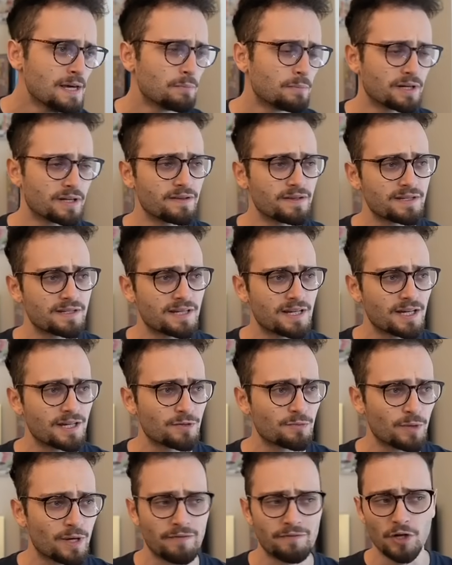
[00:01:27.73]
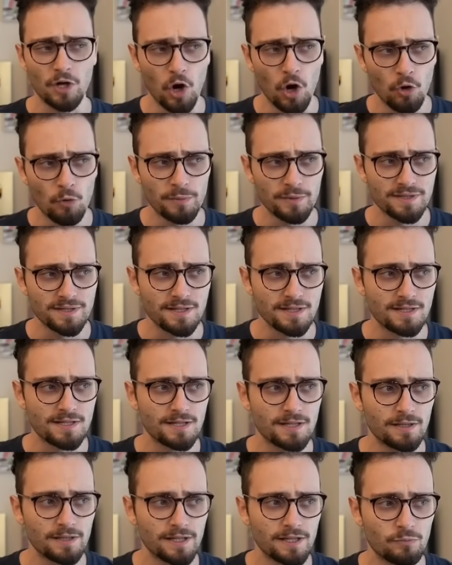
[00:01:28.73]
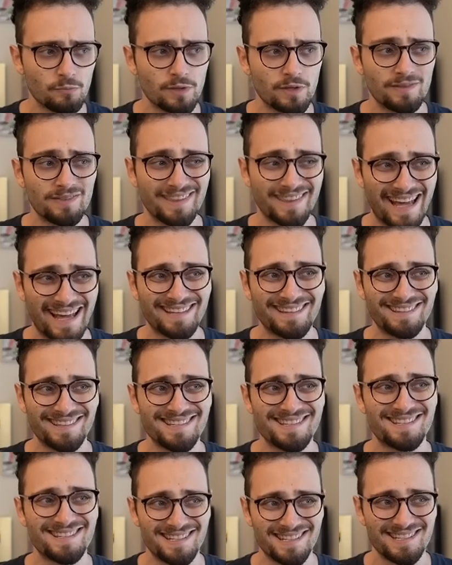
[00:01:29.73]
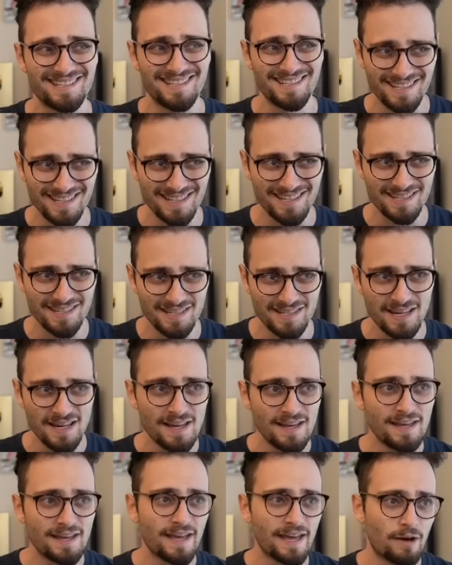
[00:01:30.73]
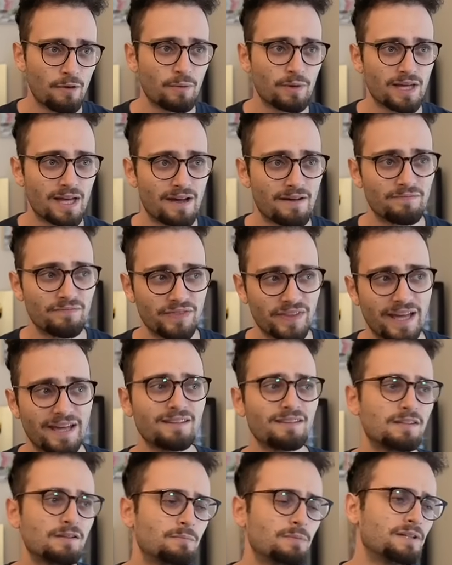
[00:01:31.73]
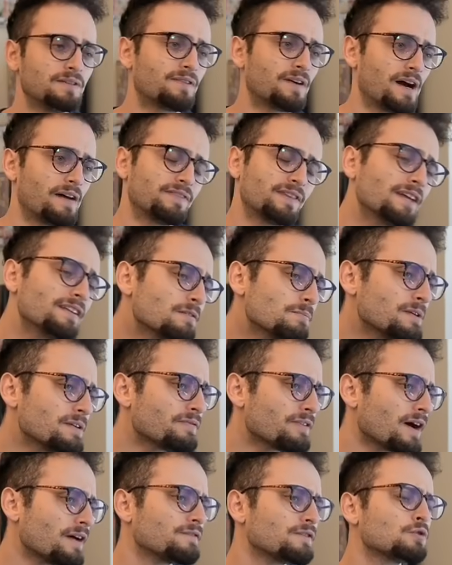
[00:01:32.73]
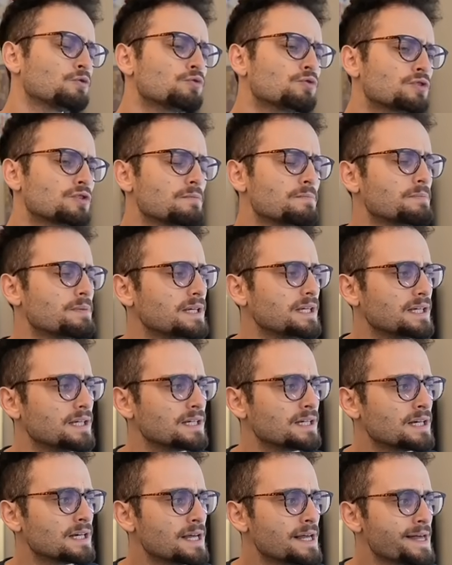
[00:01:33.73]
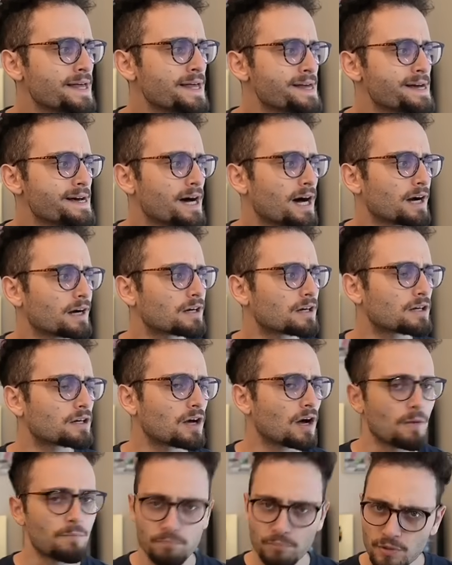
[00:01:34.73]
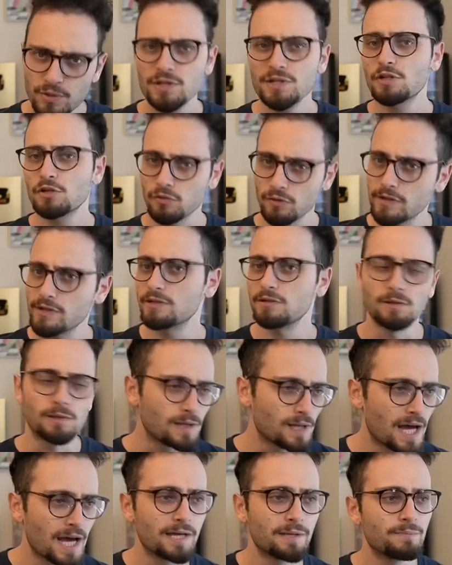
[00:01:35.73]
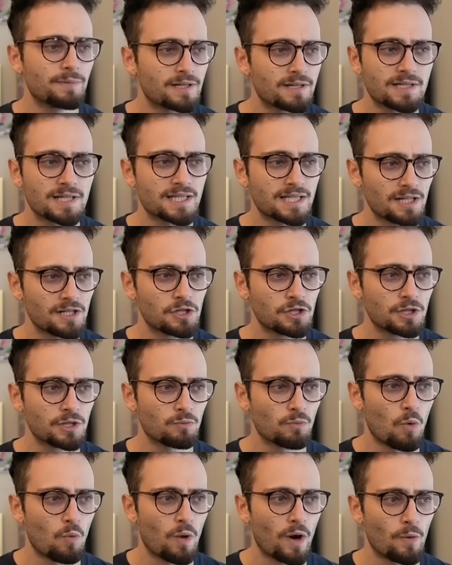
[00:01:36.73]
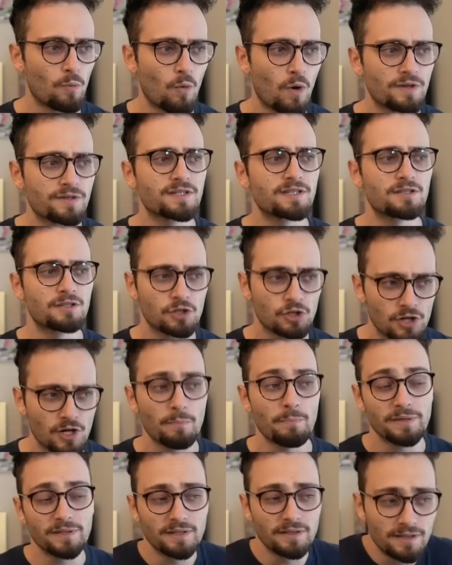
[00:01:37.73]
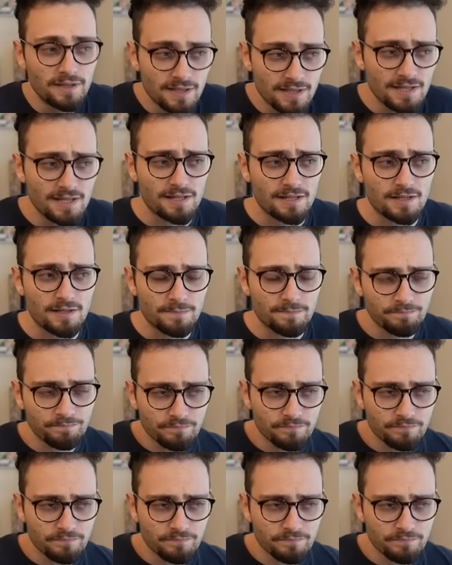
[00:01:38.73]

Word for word: But in this case, we have an open Sicilian with knight to c six, and we have knight to b five. Knight to b five used to be a, a pretty critical line because essentially what white wants is to jump into d six.